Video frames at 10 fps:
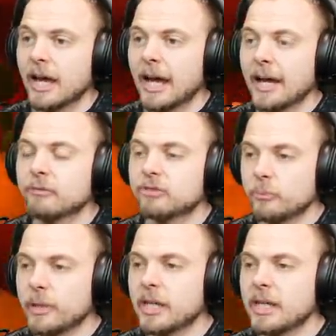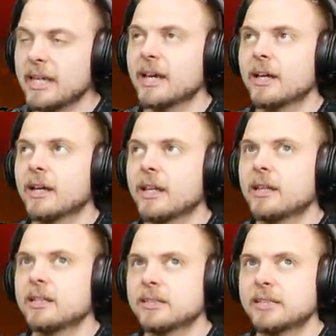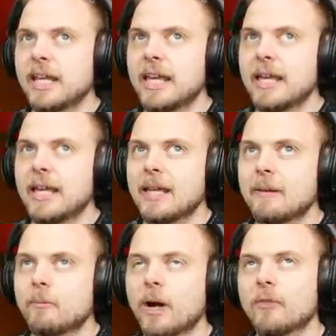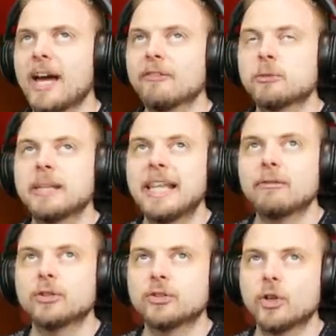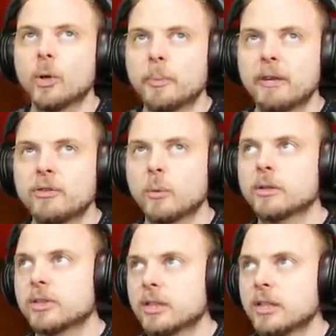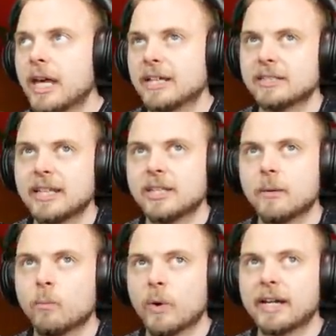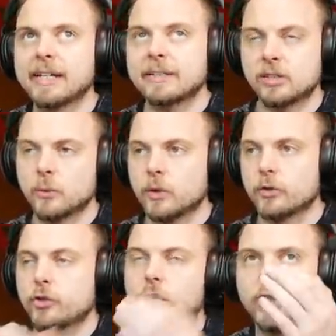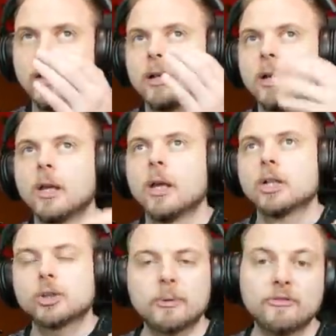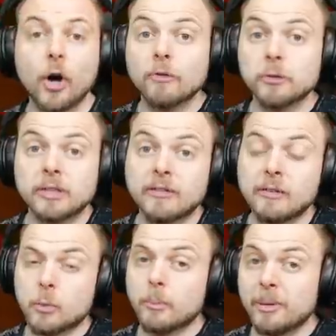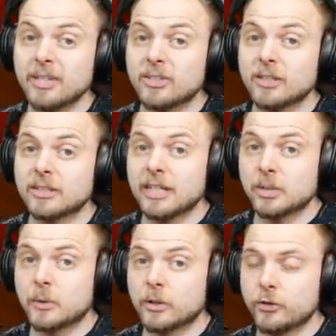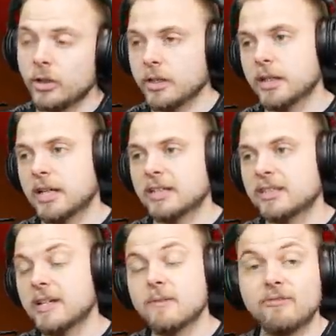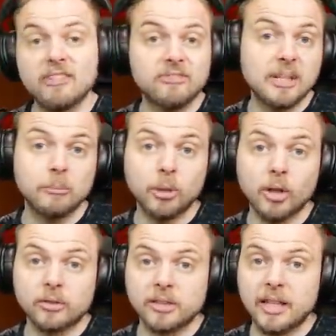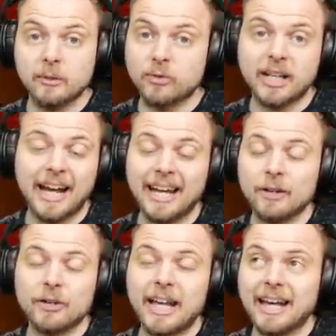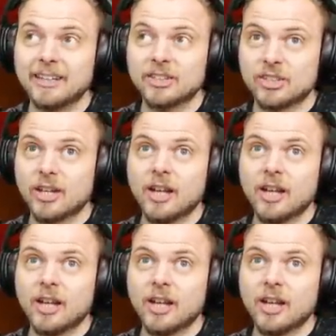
have to be the same. Well, they have to be leveled up if you want to extend them when connected to a controller. So before, if you used to have level one pistons attached to a controller, you could extend it fifteen blocks, regardless.